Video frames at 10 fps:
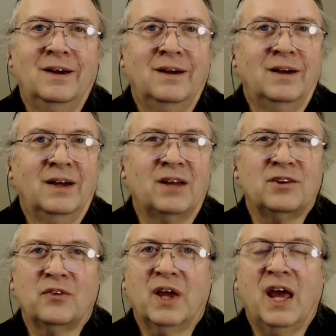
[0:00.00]
have
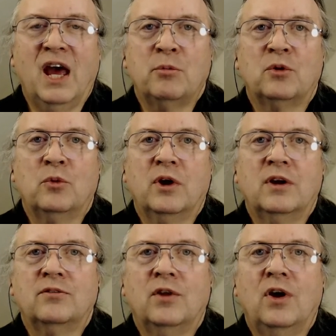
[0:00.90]
something happen where
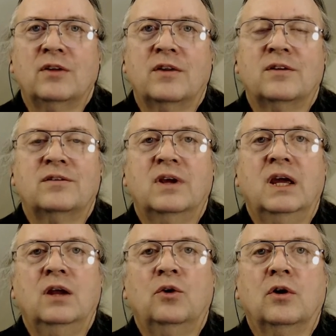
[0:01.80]
you've lost the
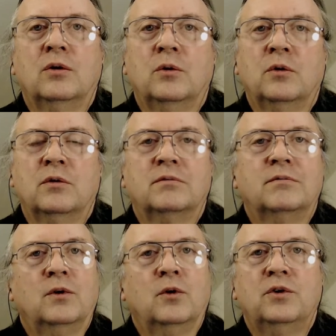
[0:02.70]
scene, or
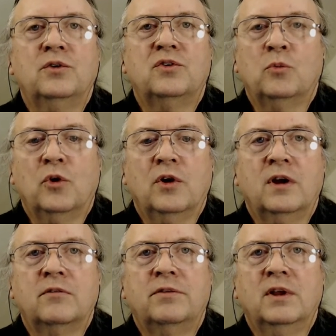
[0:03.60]
do some work
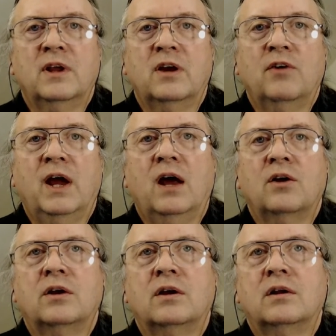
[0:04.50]
and fiddling around
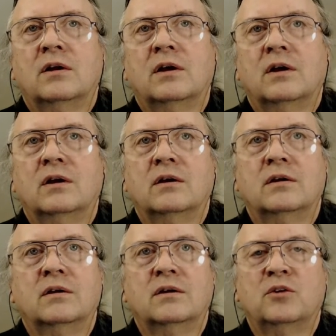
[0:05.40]
and
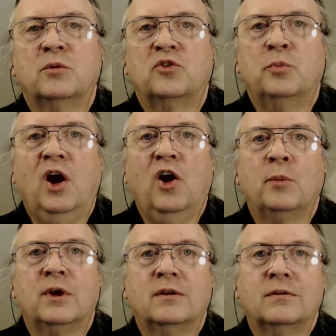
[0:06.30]
some
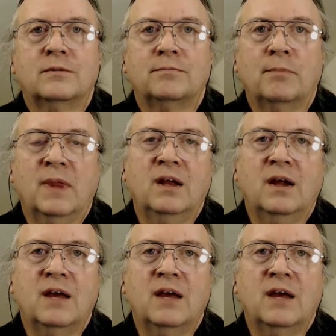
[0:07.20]
experiments and not have a